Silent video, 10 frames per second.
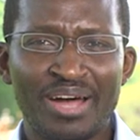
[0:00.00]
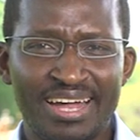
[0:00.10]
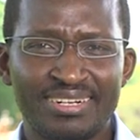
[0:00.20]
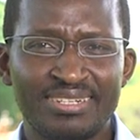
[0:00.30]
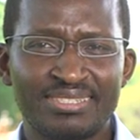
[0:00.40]

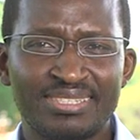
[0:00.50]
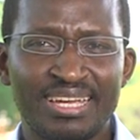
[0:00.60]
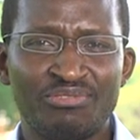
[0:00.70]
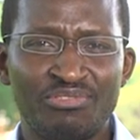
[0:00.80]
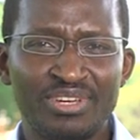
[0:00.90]
panels
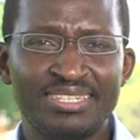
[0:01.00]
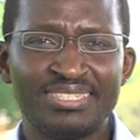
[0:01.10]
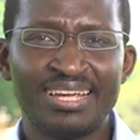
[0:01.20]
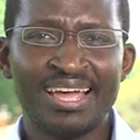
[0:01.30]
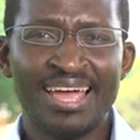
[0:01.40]
can feed
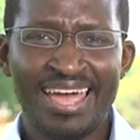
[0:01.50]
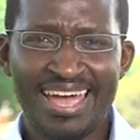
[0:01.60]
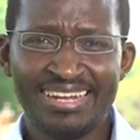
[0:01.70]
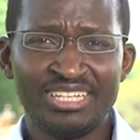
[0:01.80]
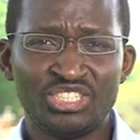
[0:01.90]

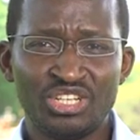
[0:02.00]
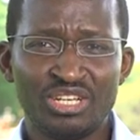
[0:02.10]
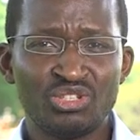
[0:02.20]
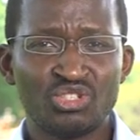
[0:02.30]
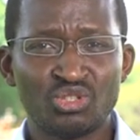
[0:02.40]
energy
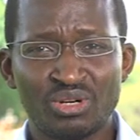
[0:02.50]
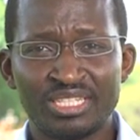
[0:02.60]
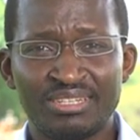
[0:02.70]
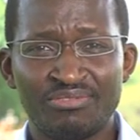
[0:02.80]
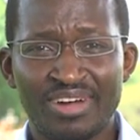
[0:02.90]
into
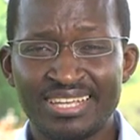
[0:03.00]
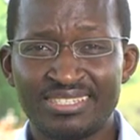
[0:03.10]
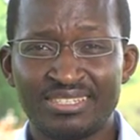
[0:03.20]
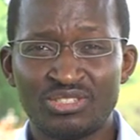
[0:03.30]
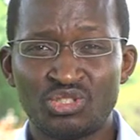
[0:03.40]
storage
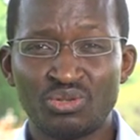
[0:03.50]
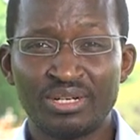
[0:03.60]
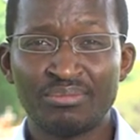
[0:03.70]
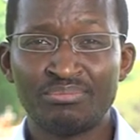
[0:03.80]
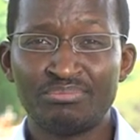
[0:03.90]
devices
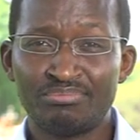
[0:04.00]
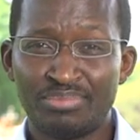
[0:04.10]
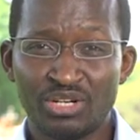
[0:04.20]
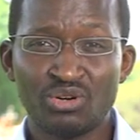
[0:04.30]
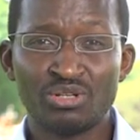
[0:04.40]
during
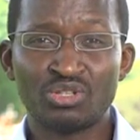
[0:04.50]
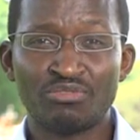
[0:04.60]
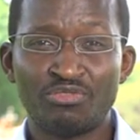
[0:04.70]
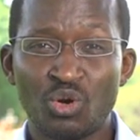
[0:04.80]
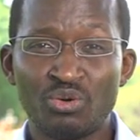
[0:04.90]
periods
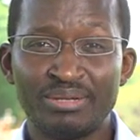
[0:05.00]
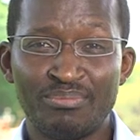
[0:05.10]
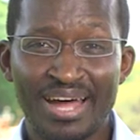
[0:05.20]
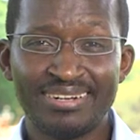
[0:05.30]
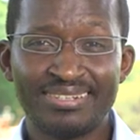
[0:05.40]
of low
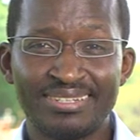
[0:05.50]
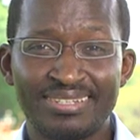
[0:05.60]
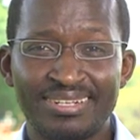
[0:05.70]
demand